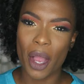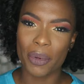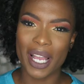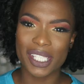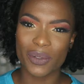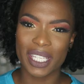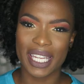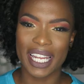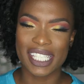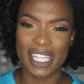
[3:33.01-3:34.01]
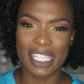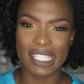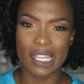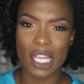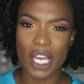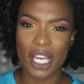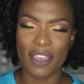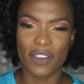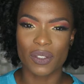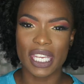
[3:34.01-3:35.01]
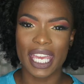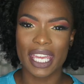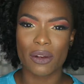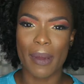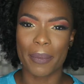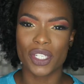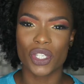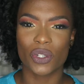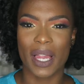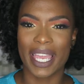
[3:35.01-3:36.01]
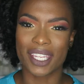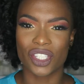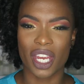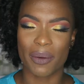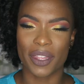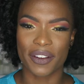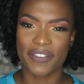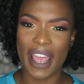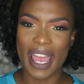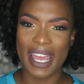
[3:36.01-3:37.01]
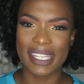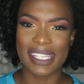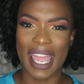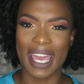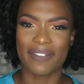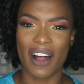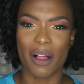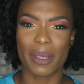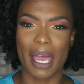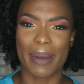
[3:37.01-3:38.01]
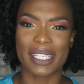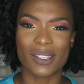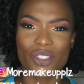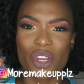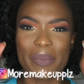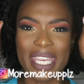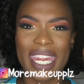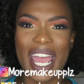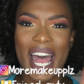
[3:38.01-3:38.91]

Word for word: I hope you guys really liked this look. If you did, remember to like and share with your friends and follow me on my social media.